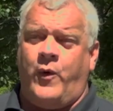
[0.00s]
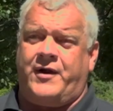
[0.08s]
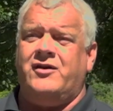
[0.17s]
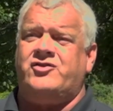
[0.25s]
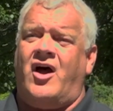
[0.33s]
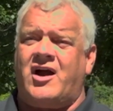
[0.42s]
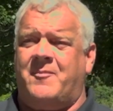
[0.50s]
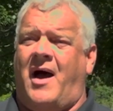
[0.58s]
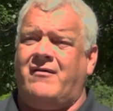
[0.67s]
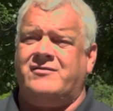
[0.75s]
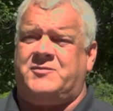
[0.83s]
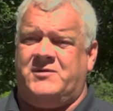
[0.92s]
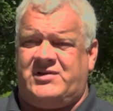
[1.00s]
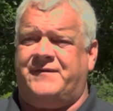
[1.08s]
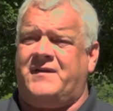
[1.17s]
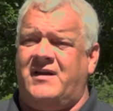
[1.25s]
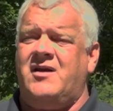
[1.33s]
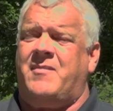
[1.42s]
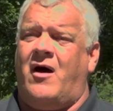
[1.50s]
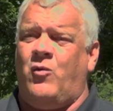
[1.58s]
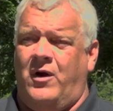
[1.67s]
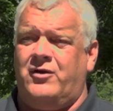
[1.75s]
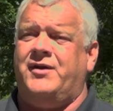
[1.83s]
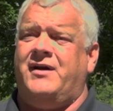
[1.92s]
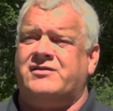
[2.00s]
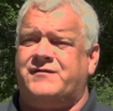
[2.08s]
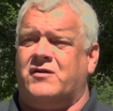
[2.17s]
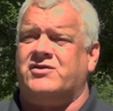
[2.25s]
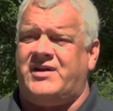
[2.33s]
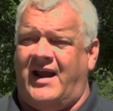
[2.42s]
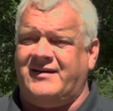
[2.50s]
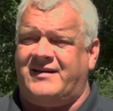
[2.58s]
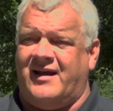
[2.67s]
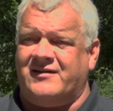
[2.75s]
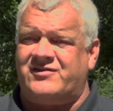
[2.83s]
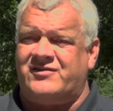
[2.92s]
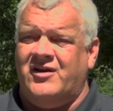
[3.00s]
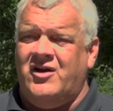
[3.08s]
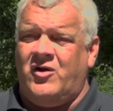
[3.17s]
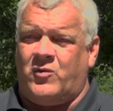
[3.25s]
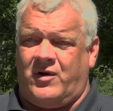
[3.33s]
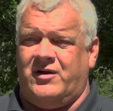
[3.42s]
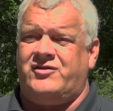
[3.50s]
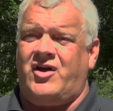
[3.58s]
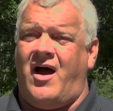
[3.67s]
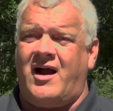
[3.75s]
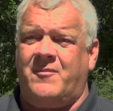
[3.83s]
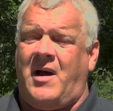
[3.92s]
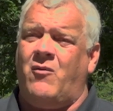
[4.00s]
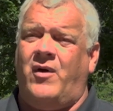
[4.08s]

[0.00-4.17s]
We're going to talk specifically about wilderness first aid kits. We're going to talk about